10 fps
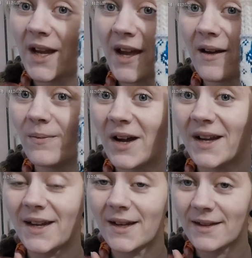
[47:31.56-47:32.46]
have
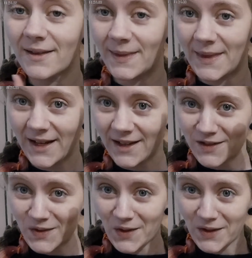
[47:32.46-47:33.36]
my neck and
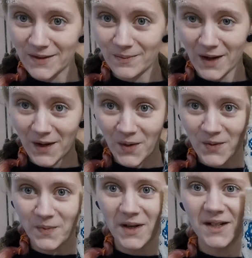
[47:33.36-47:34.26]
sock, my
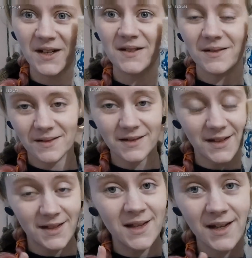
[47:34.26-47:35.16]
own pattern.
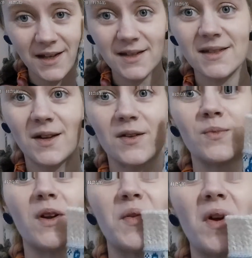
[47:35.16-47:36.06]
This is on
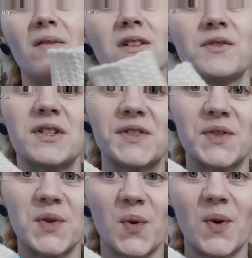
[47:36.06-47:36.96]
my Ravelry
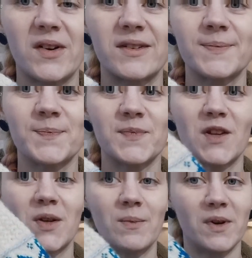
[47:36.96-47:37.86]
store.
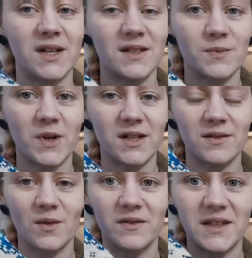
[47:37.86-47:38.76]
You can buy this
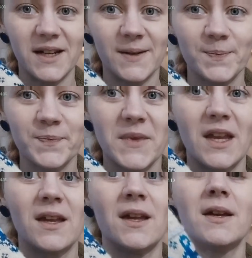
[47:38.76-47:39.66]
pattern over there.
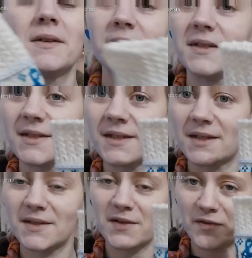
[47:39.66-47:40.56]
This
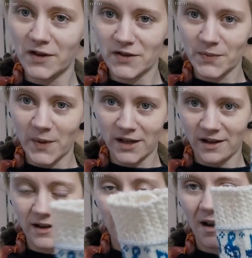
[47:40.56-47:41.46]
is the first
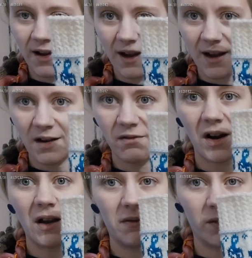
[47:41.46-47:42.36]
pattern I ever
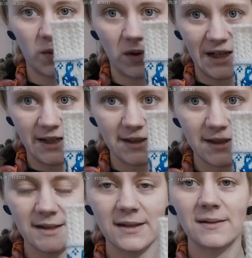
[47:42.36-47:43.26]
have
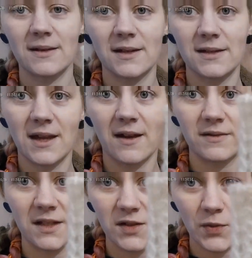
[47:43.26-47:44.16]
released. This have
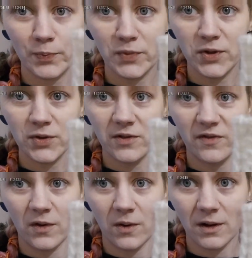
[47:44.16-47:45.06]
this
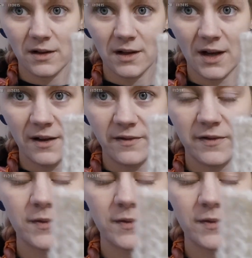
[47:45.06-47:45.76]
beautiful cup